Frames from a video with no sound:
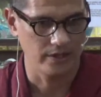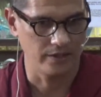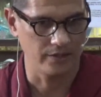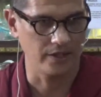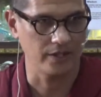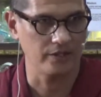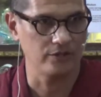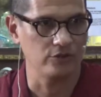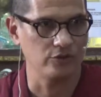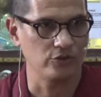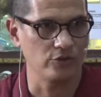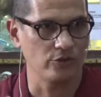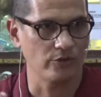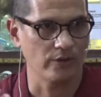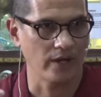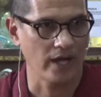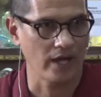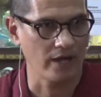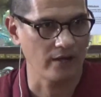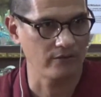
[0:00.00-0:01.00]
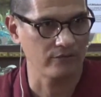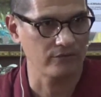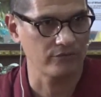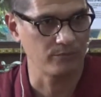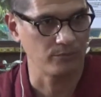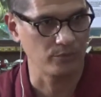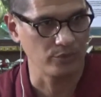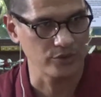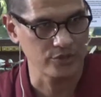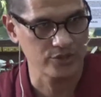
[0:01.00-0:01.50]
then you don't have
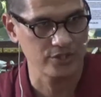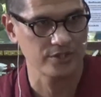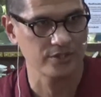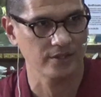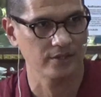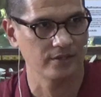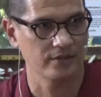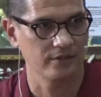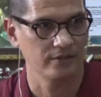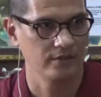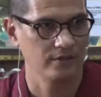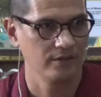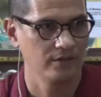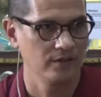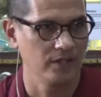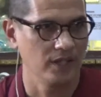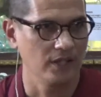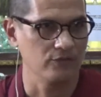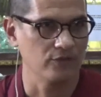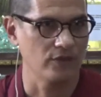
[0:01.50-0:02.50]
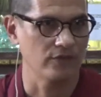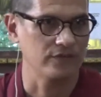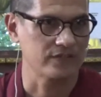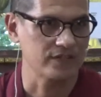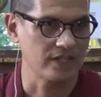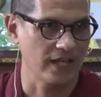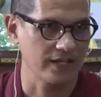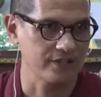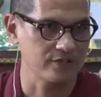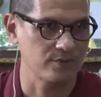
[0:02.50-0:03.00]
bodhicitta. If you have
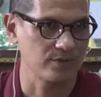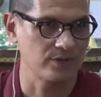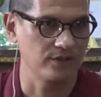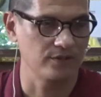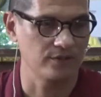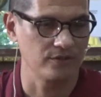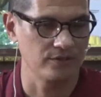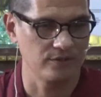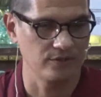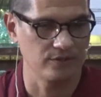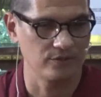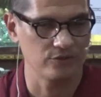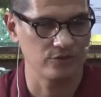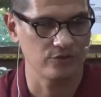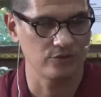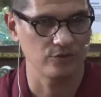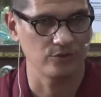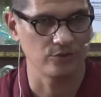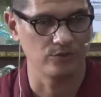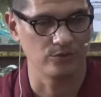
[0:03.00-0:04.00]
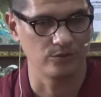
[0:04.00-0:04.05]
attachment to